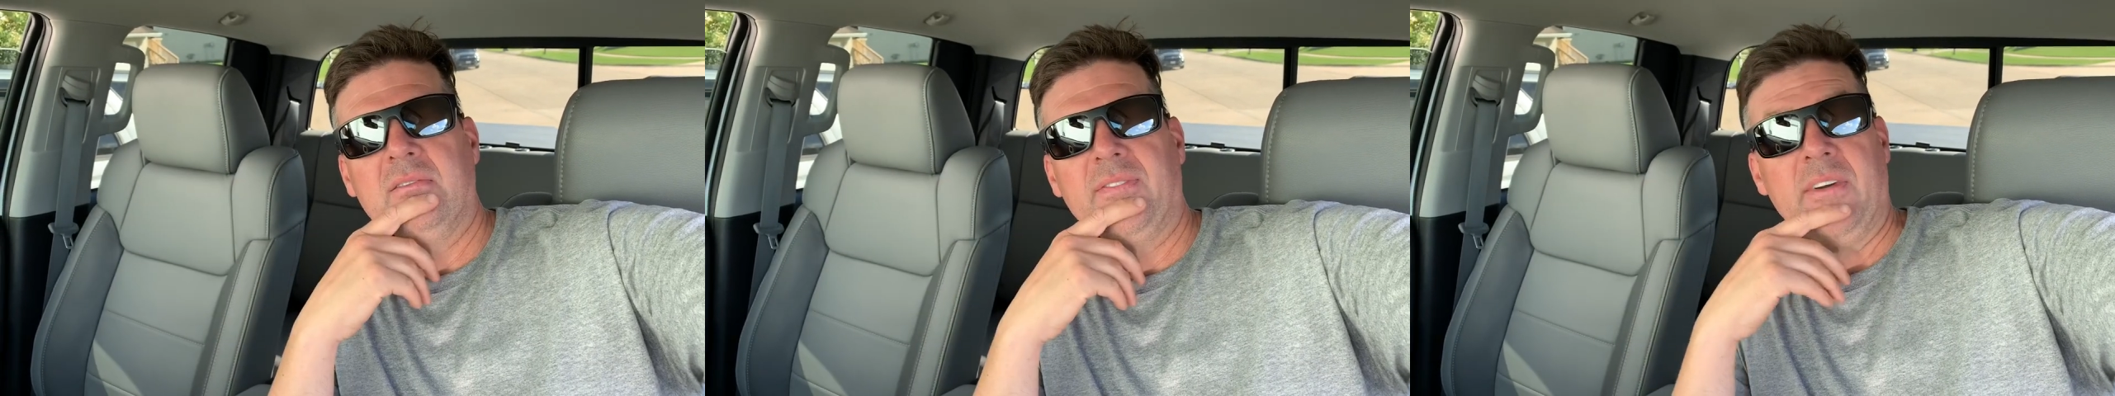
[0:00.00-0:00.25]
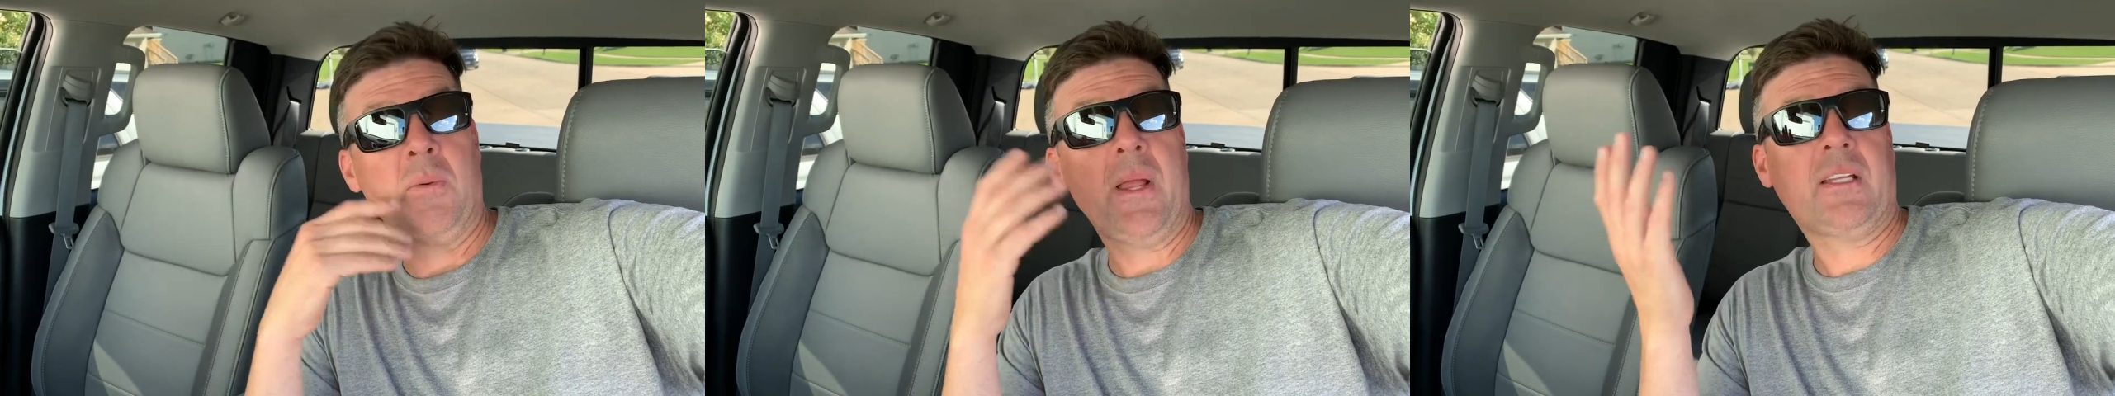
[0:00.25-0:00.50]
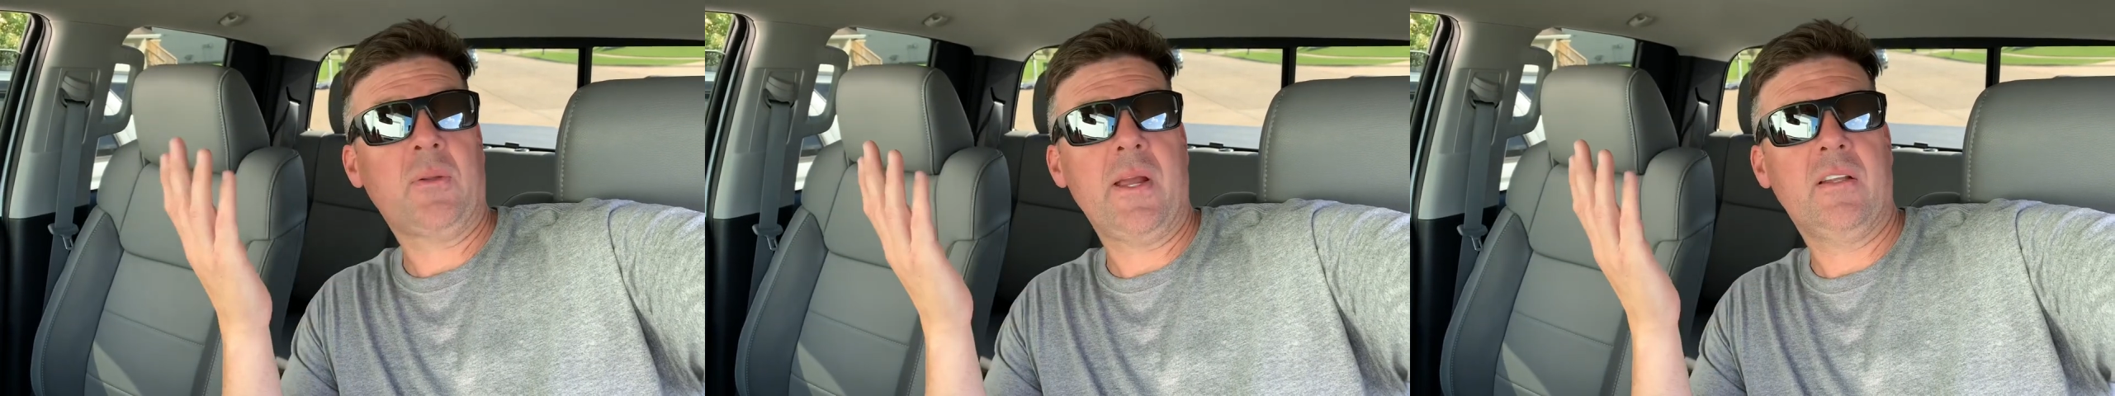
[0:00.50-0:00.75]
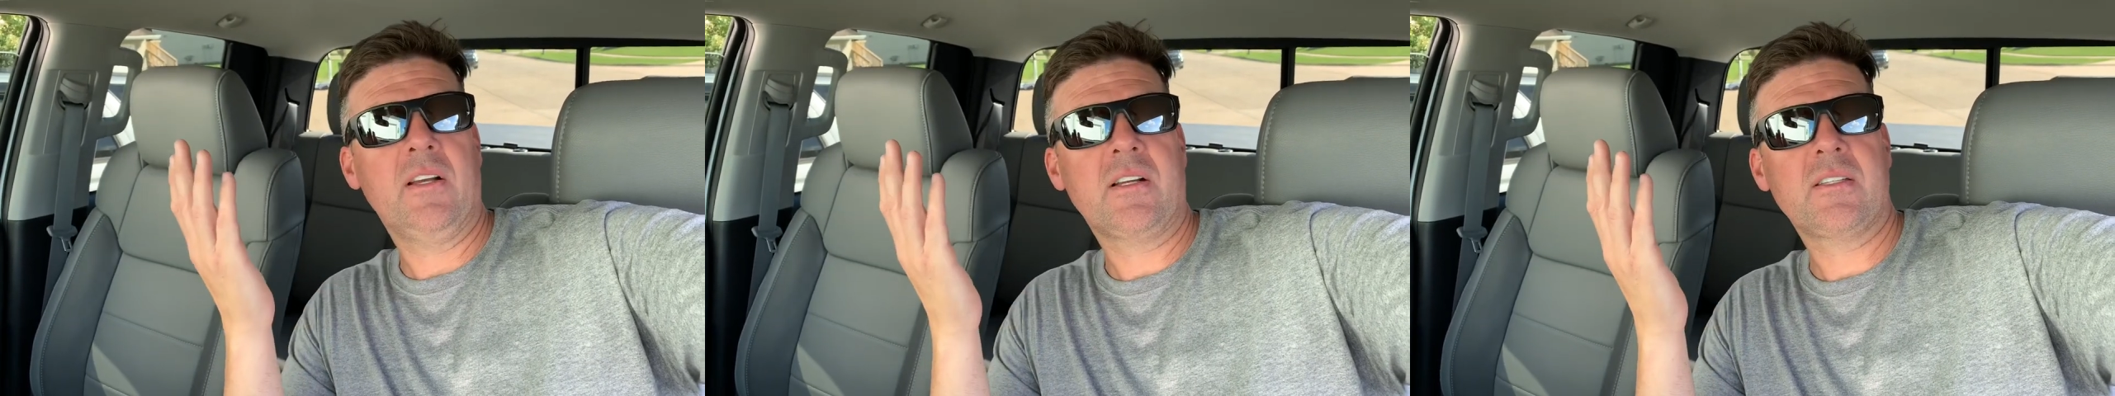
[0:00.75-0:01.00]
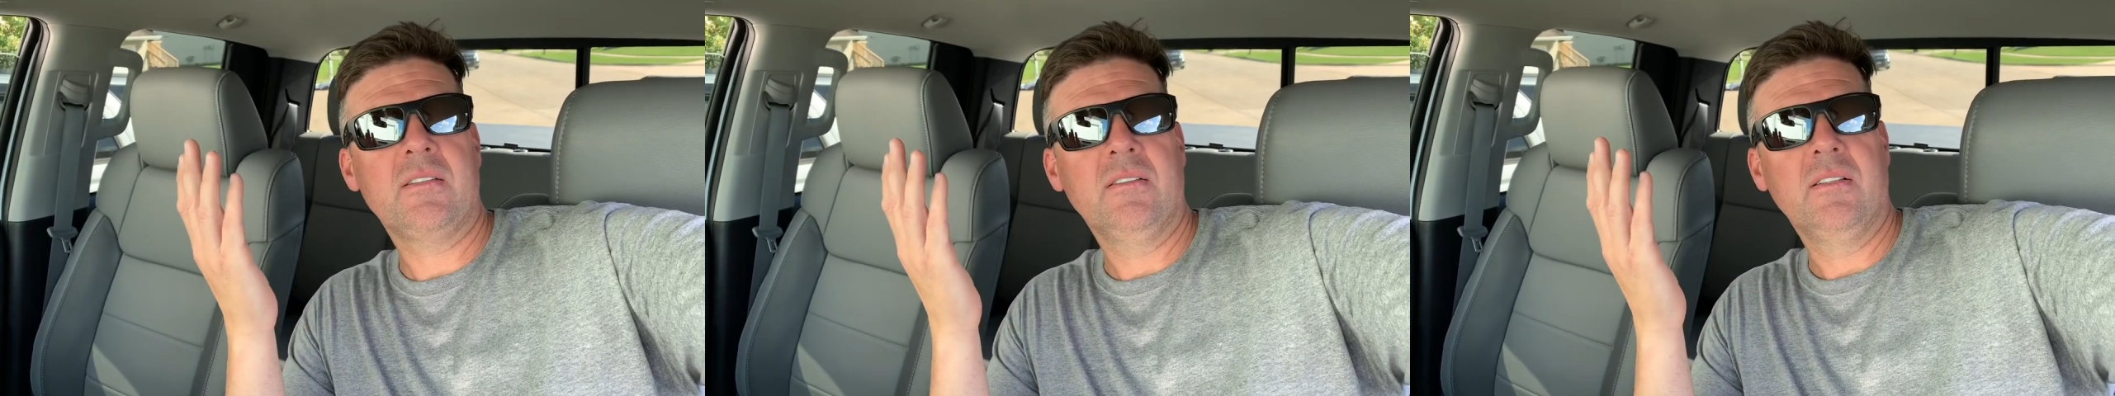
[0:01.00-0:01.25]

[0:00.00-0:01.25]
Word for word: if I don't like the way it looks,